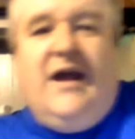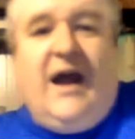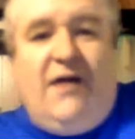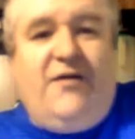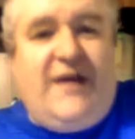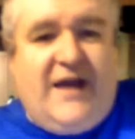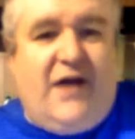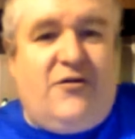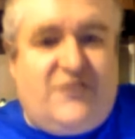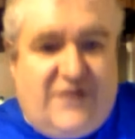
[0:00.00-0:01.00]
everything
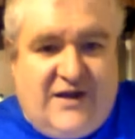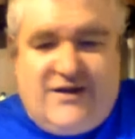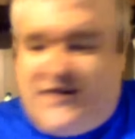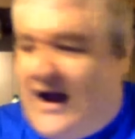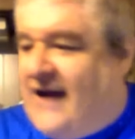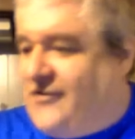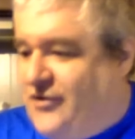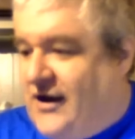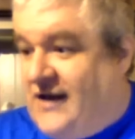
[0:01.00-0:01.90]
else inside's good.